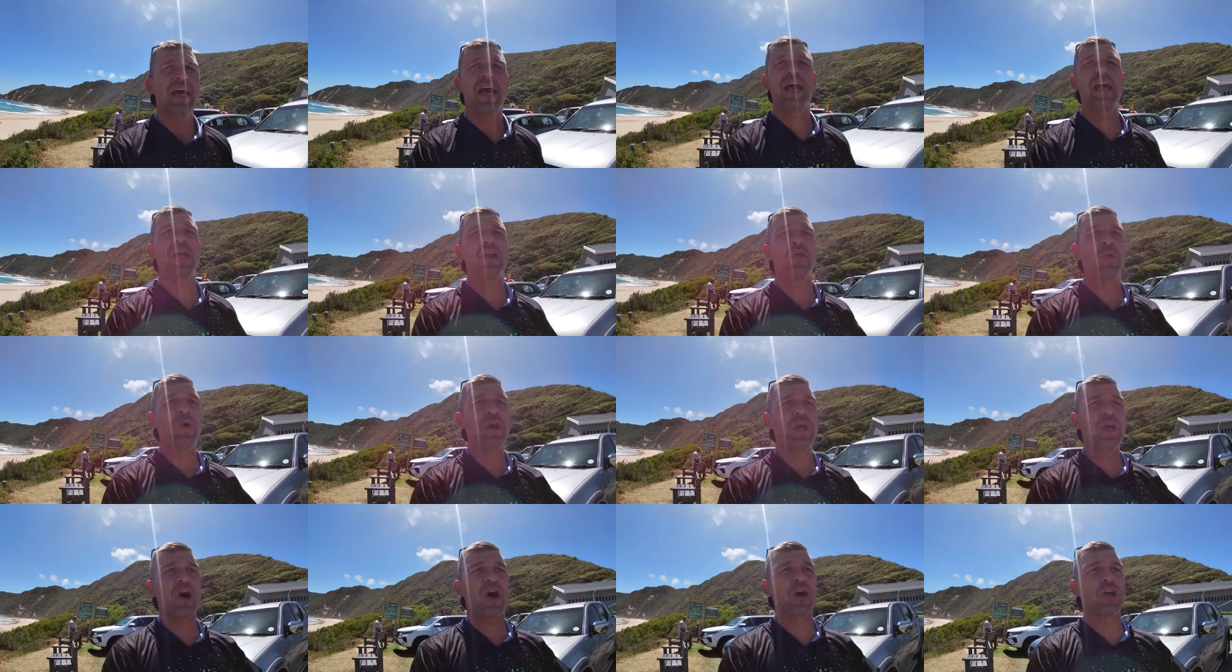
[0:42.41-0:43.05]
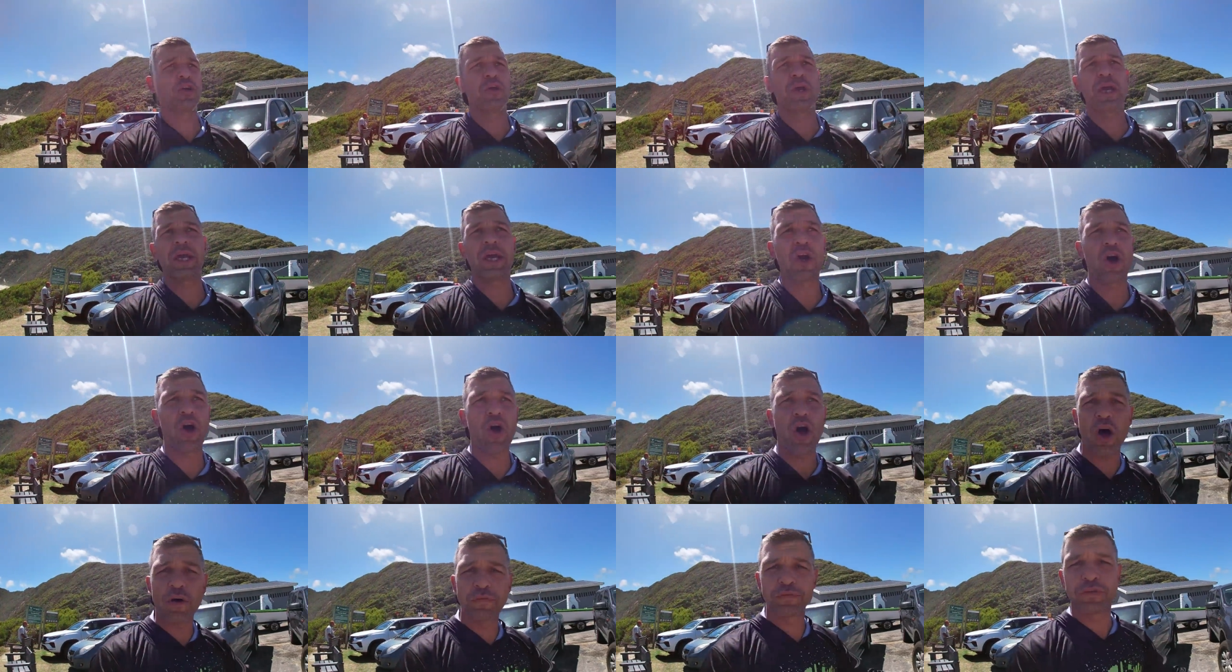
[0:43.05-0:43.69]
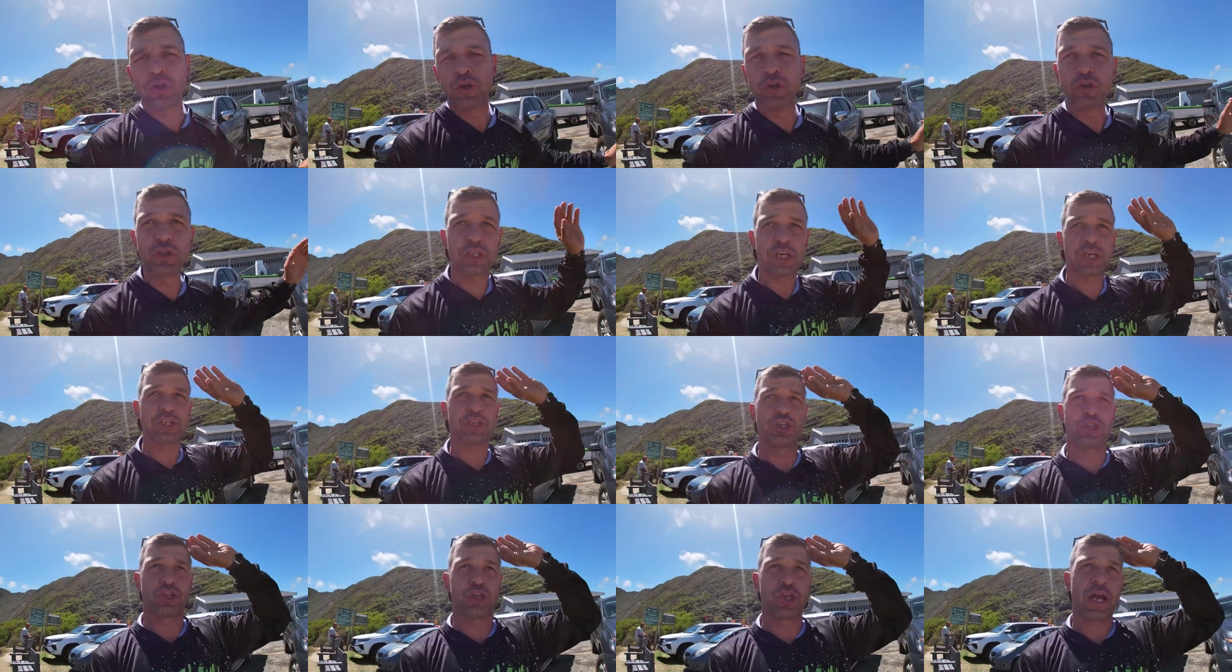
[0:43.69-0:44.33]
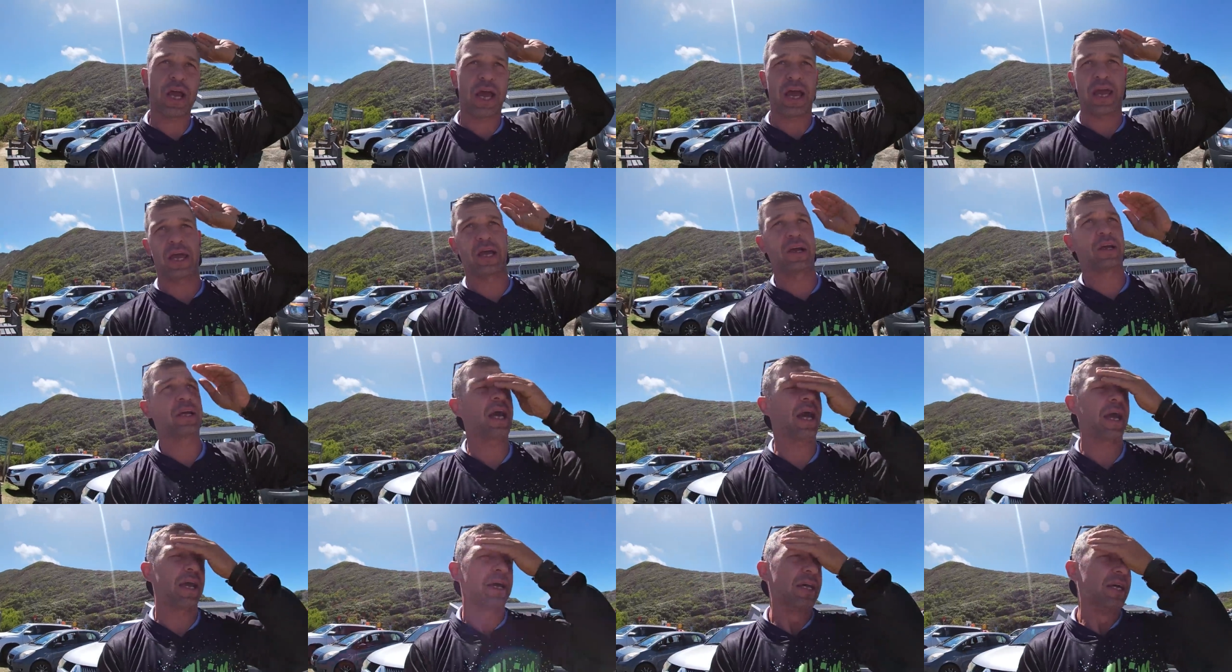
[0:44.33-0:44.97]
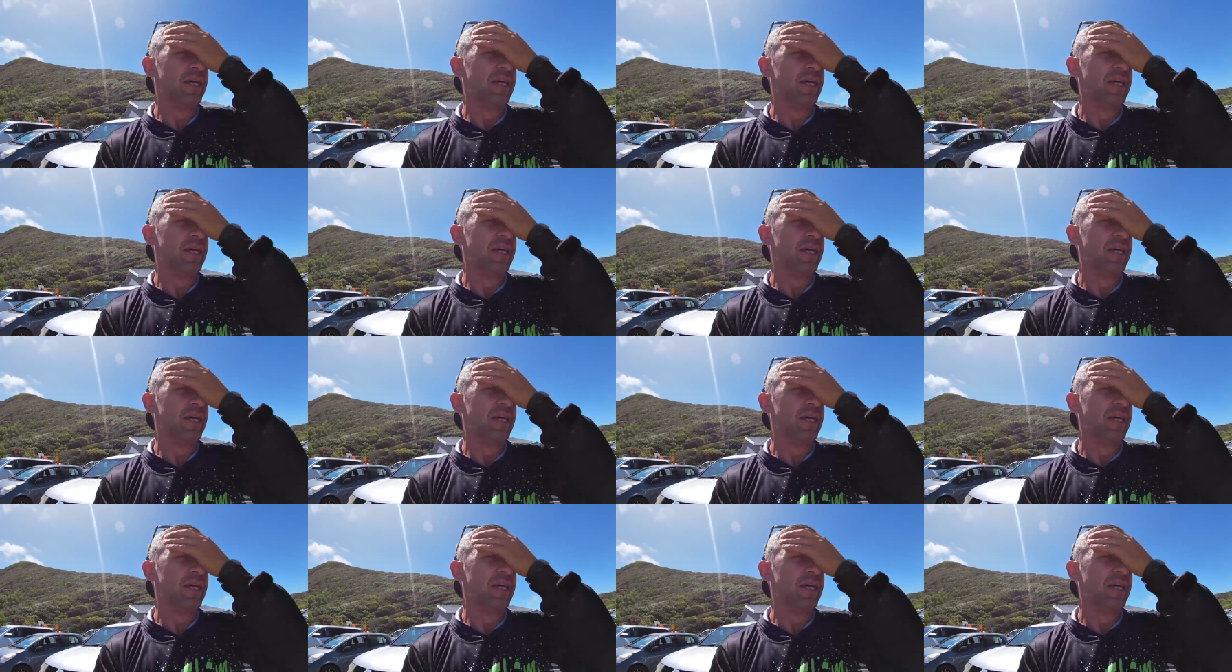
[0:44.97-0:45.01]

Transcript: and we are doing an afternoon session today. Okay,